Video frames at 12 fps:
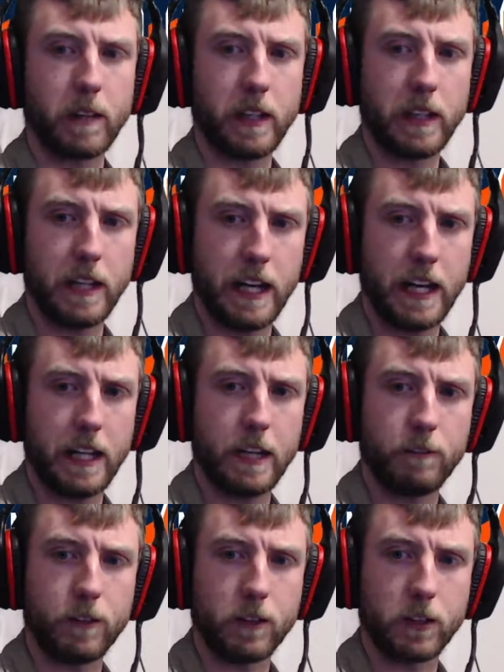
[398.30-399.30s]
Yeah, that
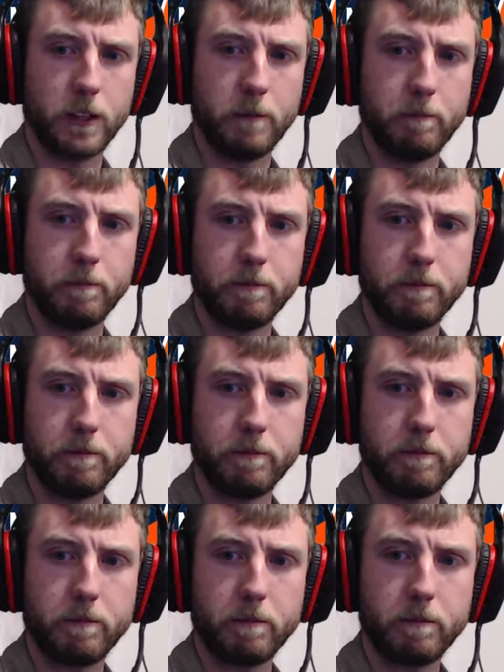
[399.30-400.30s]
felt good.
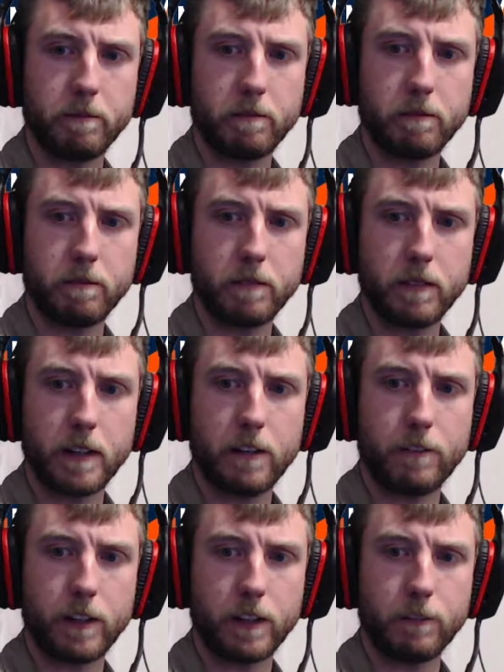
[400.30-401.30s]
Now
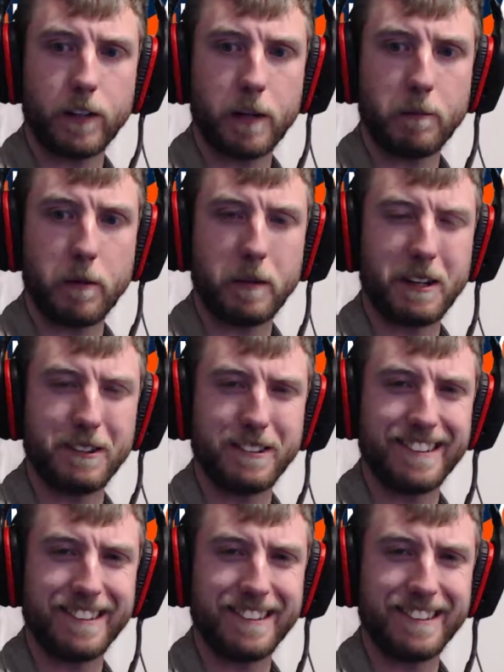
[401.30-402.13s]
if I could find my mouse.